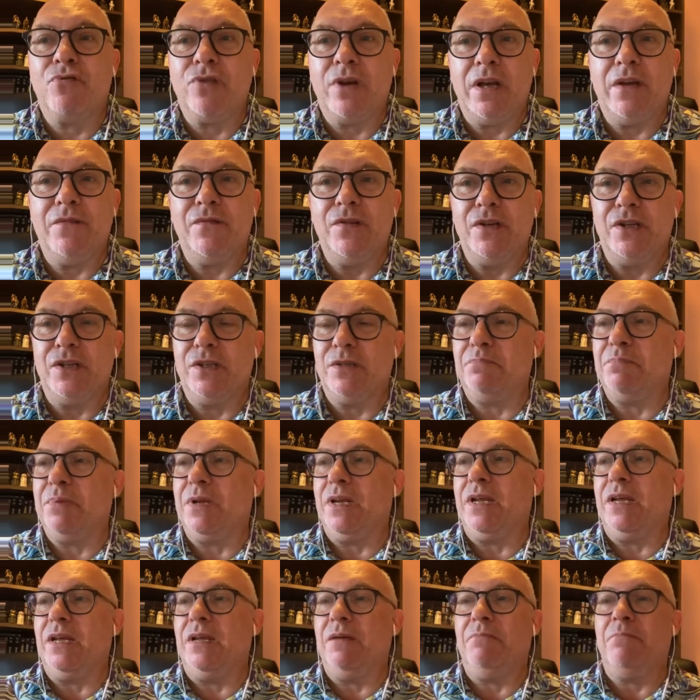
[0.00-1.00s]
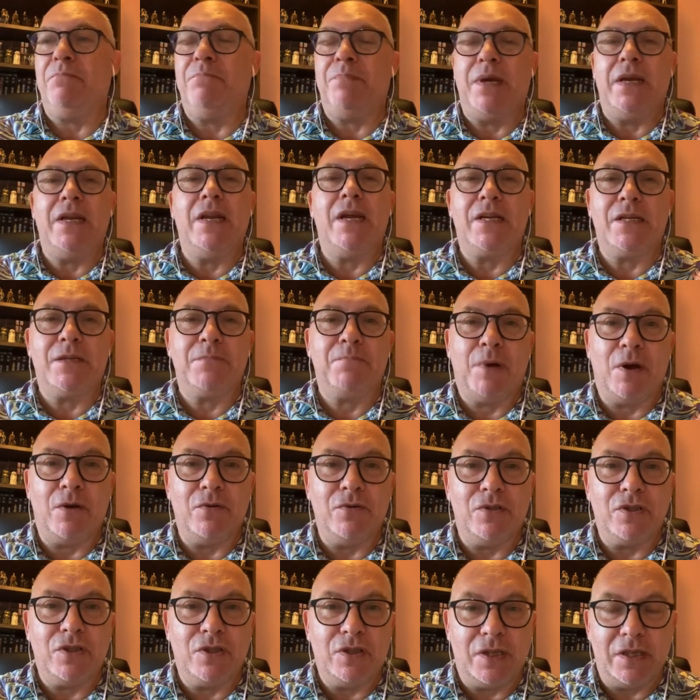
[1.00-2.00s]
previously been
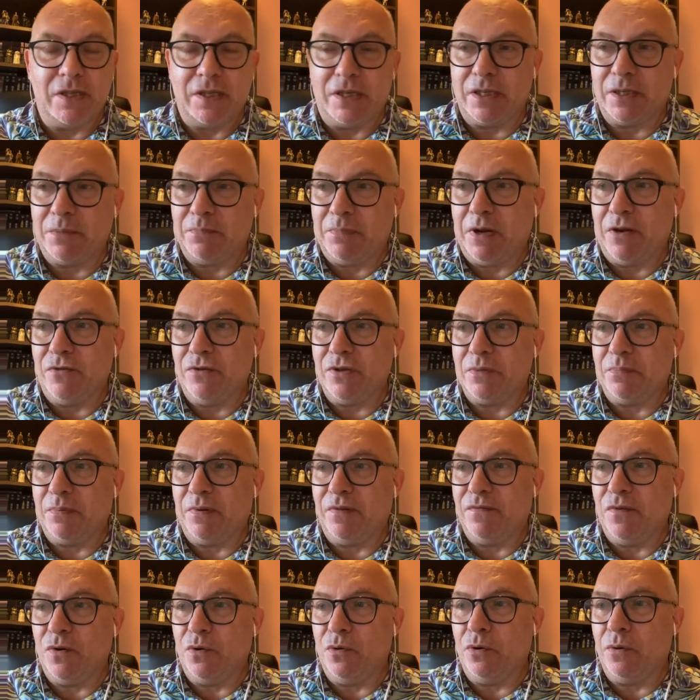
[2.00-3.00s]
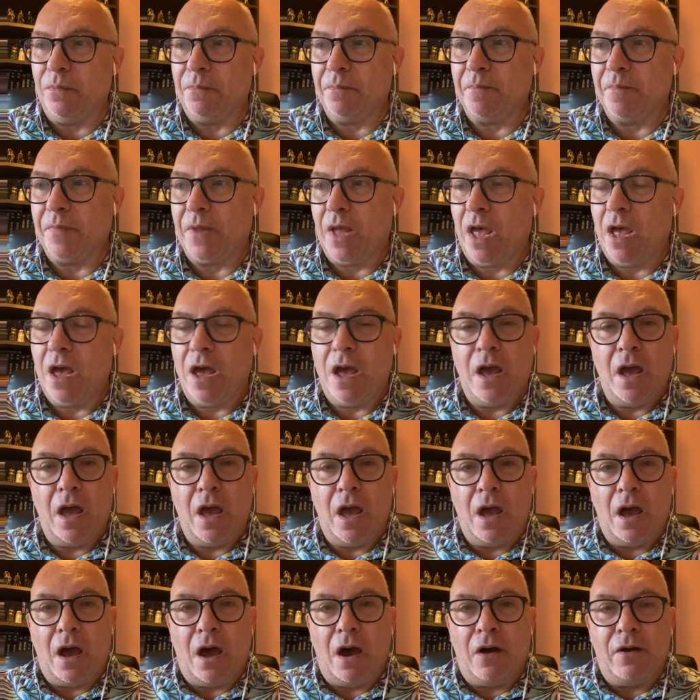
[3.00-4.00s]
exposed to this experience before.
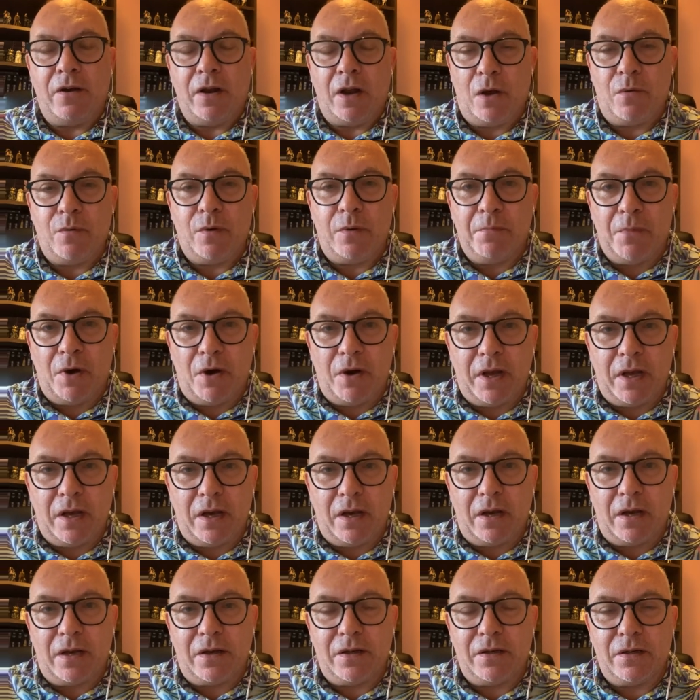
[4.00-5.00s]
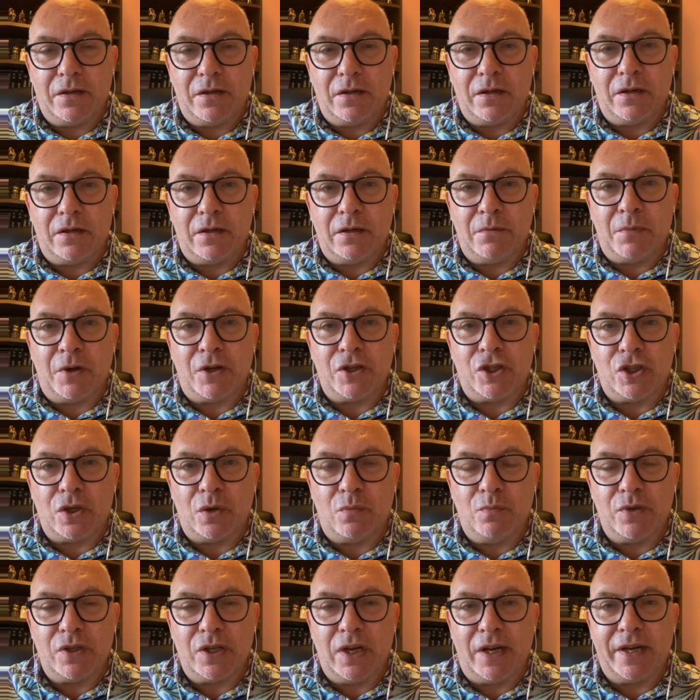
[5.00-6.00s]
I know when my
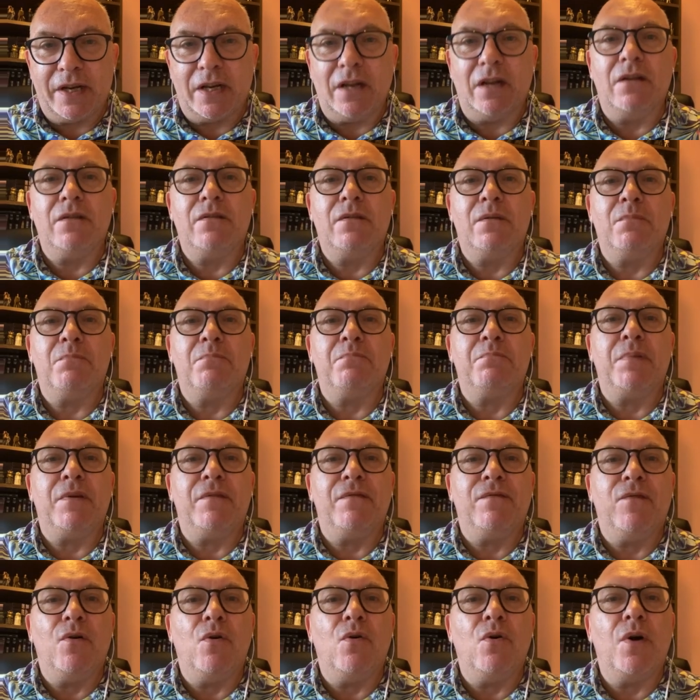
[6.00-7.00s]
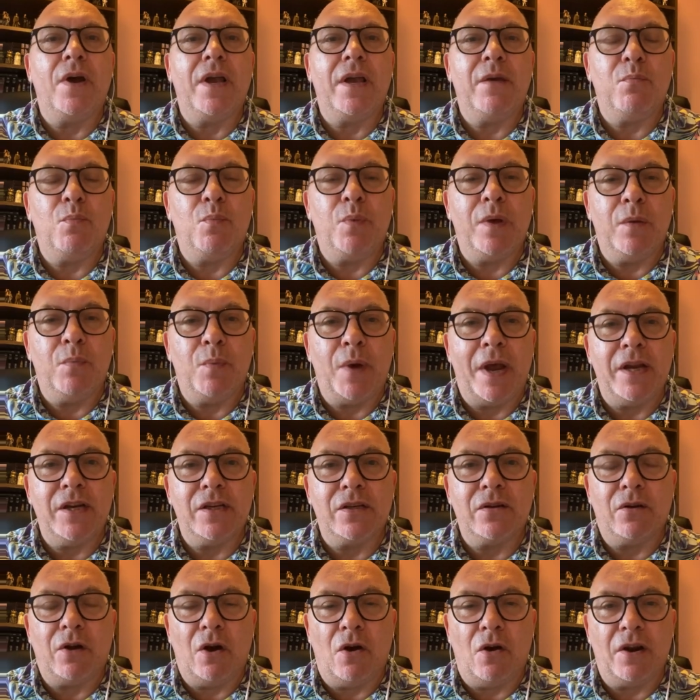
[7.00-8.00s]
son was little, before we
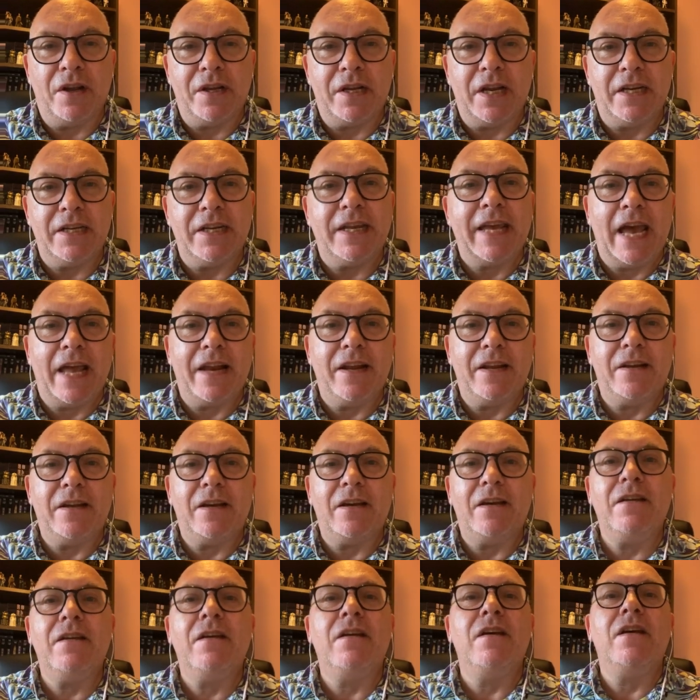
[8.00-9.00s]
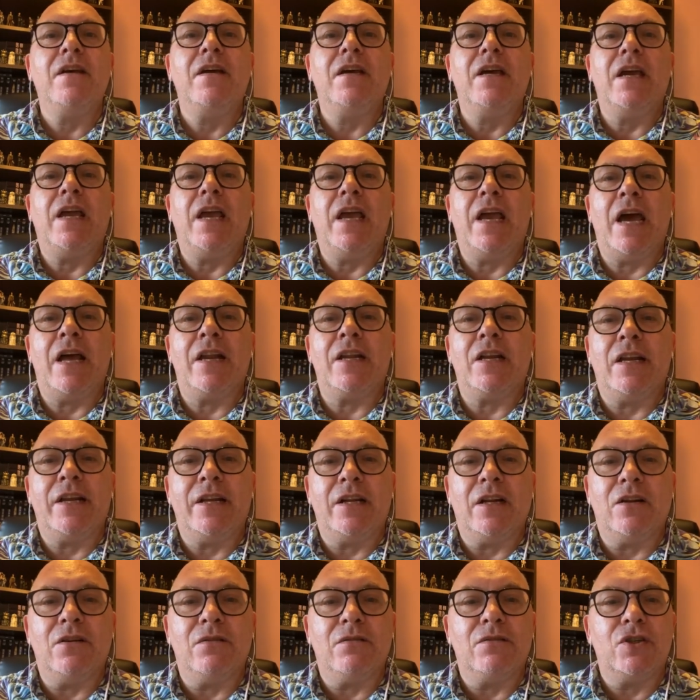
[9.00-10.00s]
went on holiday to Canada, he had a
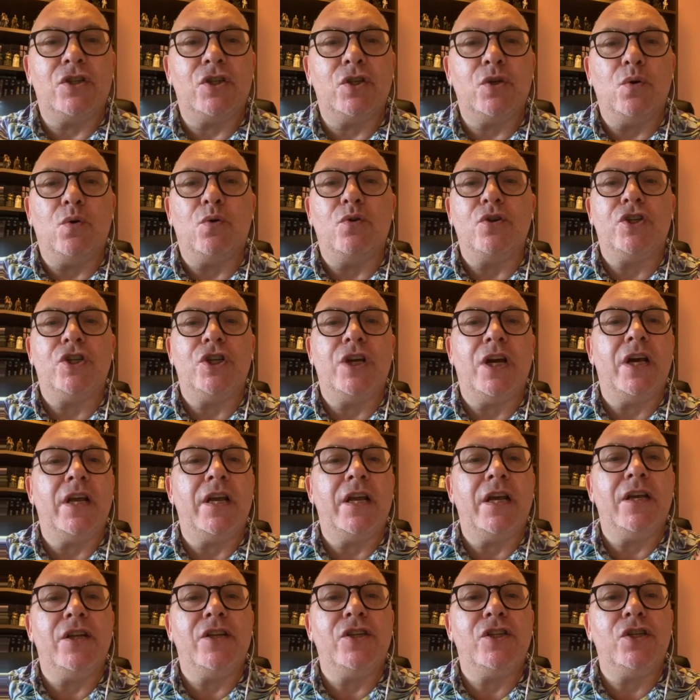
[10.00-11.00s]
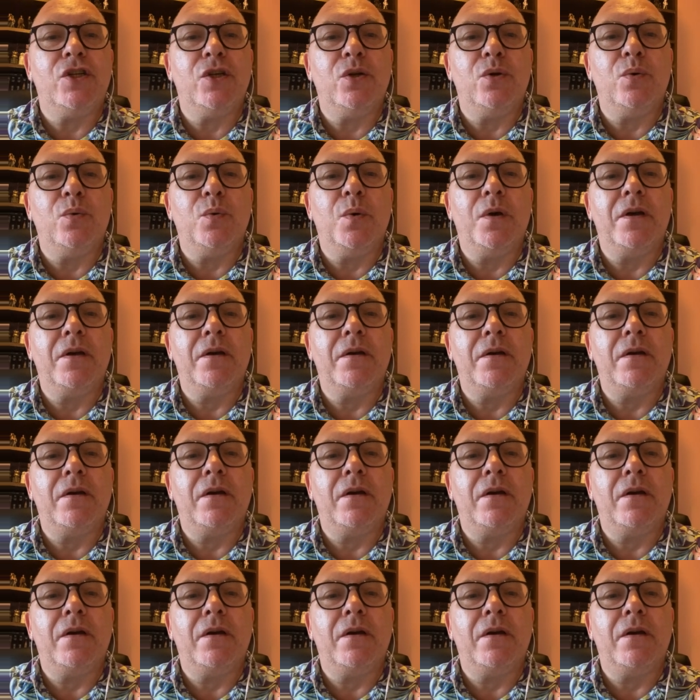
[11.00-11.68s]
little short journey to